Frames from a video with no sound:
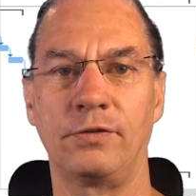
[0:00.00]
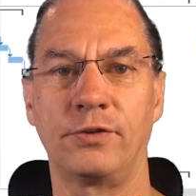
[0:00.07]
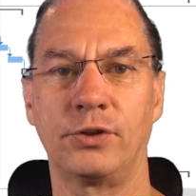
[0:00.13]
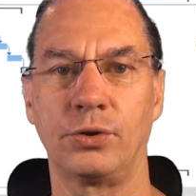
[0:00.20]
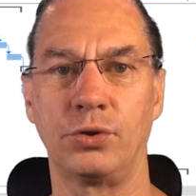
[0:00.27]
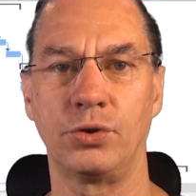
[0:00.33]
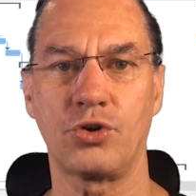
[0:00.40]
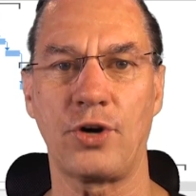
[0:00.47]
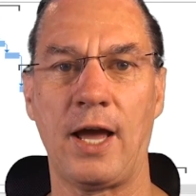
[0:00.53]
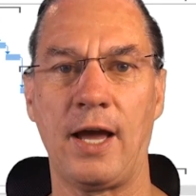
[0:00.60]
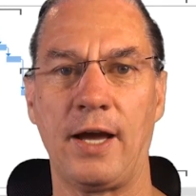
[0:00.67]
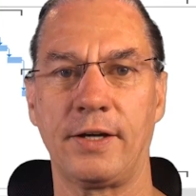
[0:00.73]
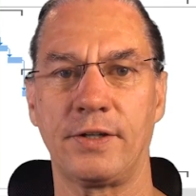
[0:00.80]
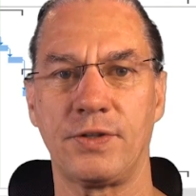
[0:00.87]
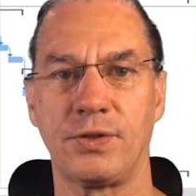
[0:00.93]

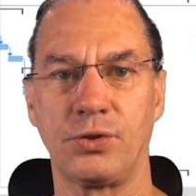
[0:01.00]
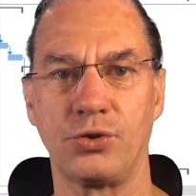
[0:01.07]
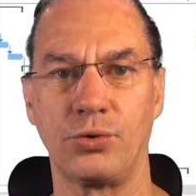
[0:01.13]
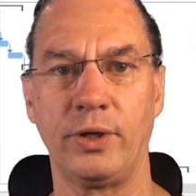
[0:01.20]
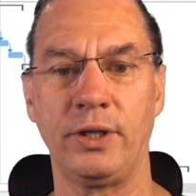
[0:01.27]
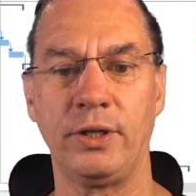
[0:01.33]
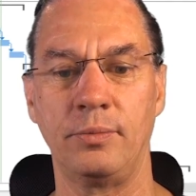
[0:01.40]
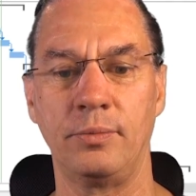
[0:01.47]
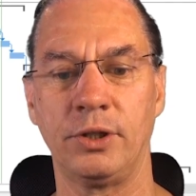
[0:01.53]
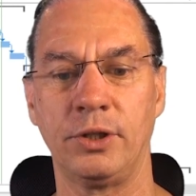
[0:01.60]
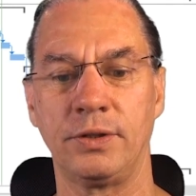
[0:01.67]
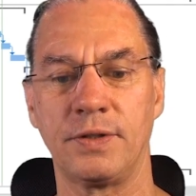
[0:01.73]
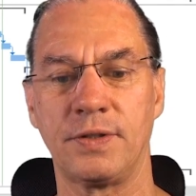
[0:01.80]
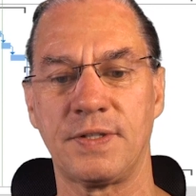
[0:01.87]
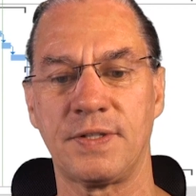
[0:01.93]
contracts,
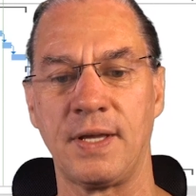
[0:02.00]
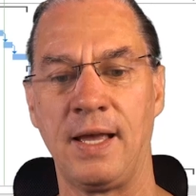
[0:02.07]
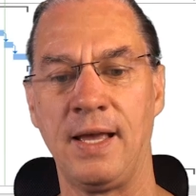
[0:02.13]
agreements,